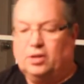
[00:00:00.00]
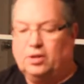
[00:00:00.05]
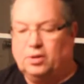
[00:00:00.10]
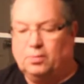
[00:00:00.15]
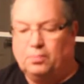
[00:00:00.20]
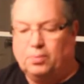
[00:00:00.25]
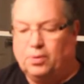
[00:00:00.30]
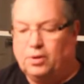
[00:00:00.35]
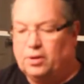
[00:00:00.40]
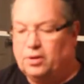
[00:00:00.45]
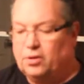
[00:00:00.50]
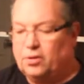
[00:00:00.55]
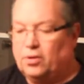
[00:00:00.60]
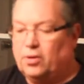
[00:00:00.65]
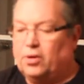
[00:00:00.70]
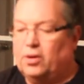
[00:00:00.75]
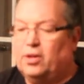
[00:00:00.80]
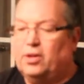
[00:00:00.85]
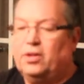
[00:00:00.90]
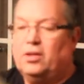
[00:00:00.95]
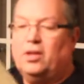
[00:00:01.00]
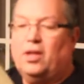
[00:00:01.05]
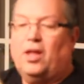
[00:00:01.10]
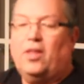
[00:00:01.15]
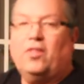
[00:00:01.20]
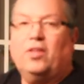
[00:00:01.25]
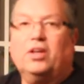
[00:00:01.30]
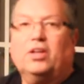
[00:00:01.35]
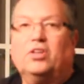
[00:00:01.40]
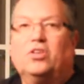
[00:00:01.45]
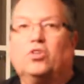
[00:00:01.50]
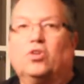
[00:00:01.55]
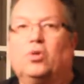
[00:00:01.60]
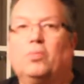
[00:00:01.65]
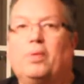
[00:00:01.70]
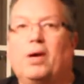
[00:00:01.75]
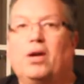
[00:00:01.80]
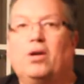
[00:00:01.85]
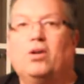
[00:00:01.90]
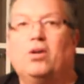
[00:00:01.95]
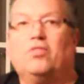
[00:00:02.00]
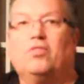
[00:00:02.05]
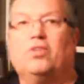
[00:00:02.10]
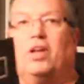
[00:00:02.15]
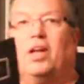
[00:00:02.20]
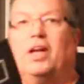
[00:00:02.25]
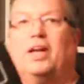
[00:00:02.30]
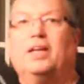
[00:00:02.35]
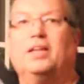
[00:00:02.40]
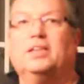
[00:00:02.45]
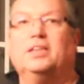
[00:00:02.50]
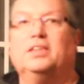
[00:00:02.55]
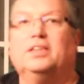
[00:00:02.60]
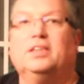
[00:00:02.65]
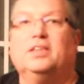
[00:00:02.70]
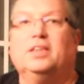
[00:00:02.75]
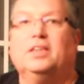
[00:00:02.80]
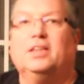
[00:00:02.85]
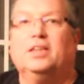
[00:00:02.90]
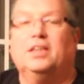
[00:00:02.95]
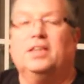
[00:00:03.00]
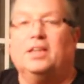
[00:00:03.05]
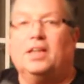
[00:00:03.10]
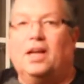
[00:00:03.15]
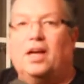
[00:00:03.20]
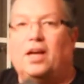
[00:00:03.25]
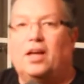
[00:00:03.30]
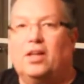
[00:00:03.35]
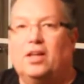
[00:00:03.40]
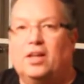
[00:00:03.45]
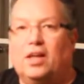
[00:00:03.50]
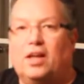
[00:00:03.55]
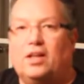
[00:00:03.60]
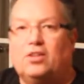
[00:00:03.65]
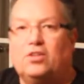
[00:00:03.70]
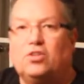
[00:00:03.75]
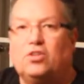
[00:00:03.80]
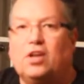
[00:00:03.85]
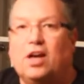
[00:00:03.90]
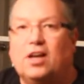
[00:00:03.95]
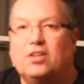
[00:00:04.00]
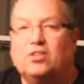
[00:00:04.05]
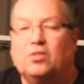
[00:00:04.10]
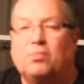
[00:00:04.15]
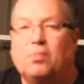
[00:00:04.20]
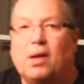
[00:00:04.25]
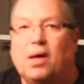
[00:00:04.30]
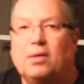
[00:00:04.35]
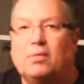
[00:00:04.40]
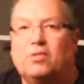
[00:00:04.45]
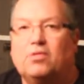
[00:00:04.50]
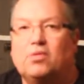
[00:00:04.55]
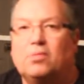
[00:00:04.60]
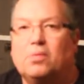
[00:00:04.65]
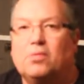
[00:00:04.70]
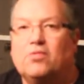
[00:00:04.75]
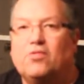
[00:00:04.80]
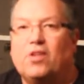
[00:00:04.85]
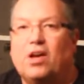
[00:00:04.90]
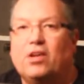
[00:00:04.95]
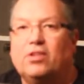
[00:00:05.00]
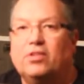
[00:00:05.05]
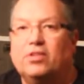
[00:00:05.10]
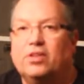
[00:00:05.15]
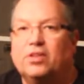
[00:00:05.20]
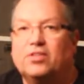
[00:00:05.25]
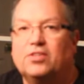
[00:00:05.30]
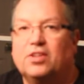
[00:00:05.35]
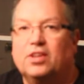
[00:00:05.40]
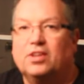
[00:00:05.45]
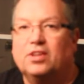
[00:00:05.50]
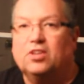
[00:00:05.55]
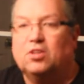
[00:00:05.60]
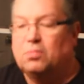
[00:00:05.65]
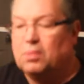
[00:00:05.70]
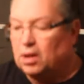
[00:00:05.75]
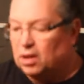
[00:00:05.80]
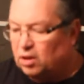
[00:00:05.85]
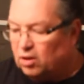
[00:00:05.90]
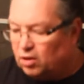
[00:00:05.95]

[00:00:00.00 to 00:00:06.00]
to put on the control panel overlay. Now, as you guys have probably, if you've been following this thing, it's been a